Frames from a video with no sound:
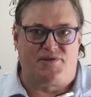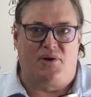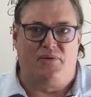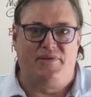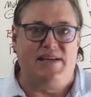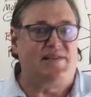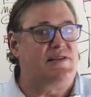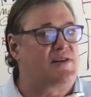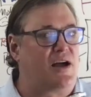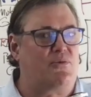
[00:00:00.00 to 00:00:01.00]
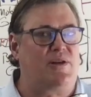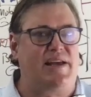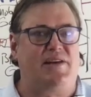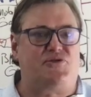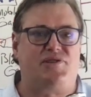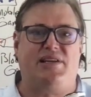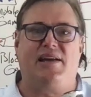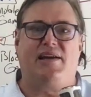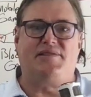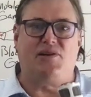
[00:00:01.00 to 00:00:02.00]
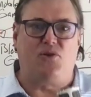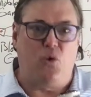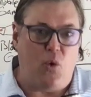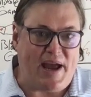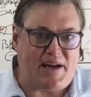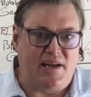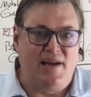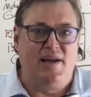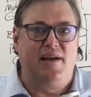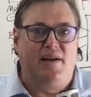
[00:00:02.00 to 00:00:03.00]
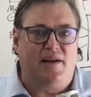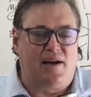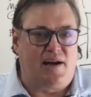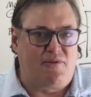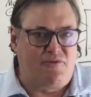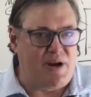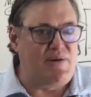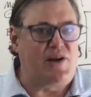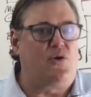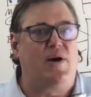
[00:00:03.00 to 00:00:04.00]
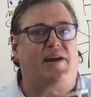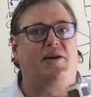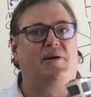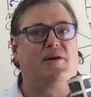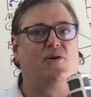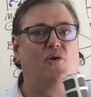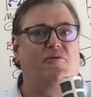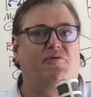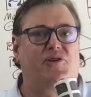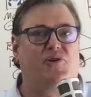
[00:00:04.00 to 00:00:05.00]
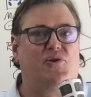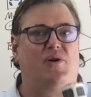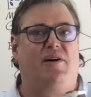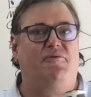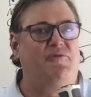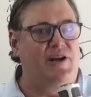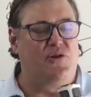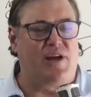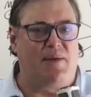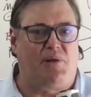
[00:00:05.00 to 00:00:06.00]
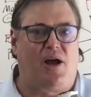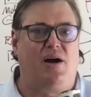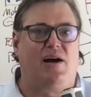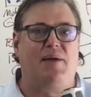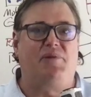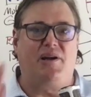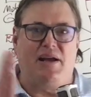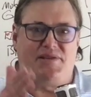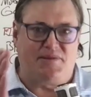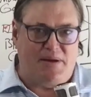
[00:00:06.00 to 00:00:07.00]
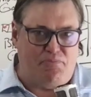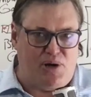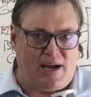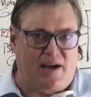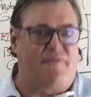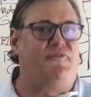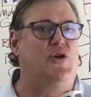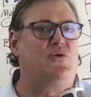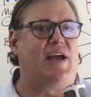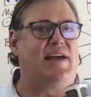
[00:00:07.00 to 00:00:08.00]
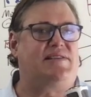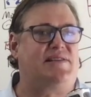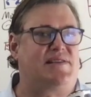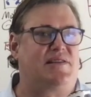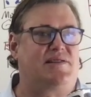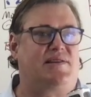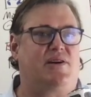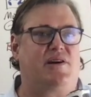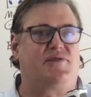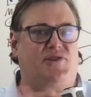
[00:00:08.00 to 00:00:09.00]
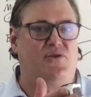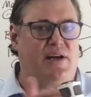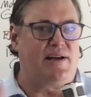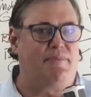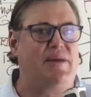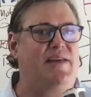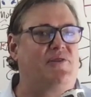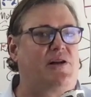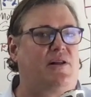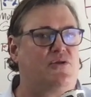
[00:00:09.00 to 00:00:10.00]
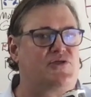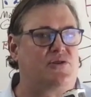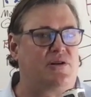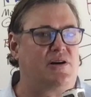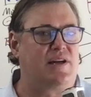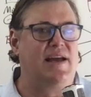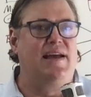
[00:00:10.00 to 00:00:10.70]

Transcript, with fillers: So, this is all really interesting. It's a quick uh, very quick overview of video game law. I'm going to put out a few cases in this area so you can get an even closer look